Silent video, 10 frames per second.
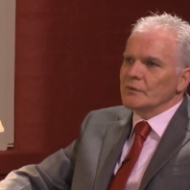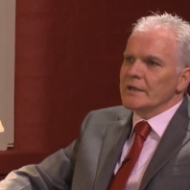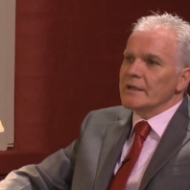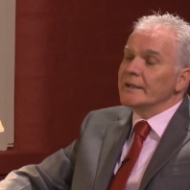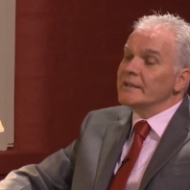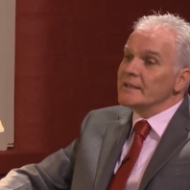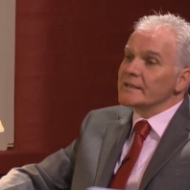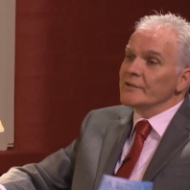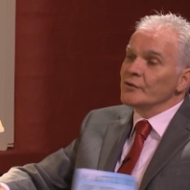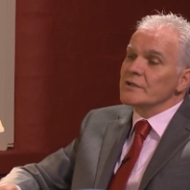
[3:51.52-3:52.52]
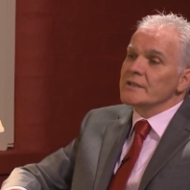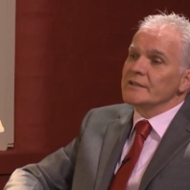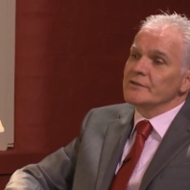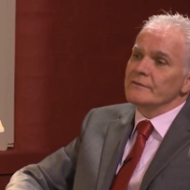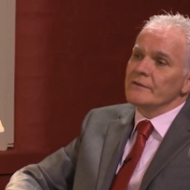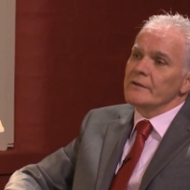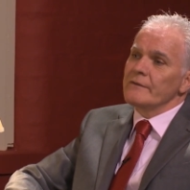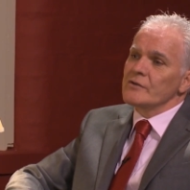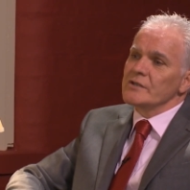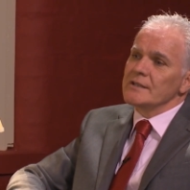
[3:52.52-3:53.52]
Okay. Uh, yes, I noticed that you're very
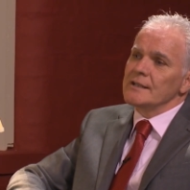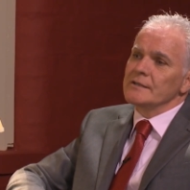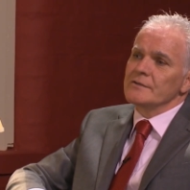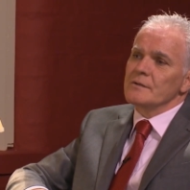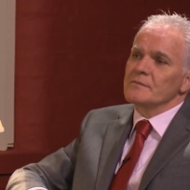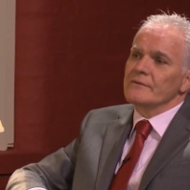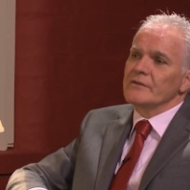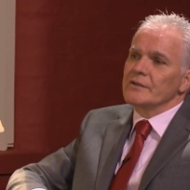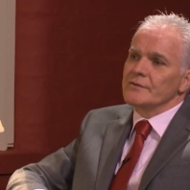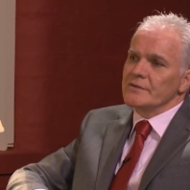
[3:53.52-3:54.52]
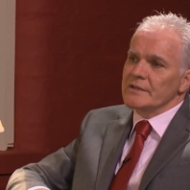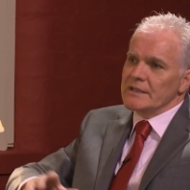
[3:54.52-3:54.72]
versatile in terms of the country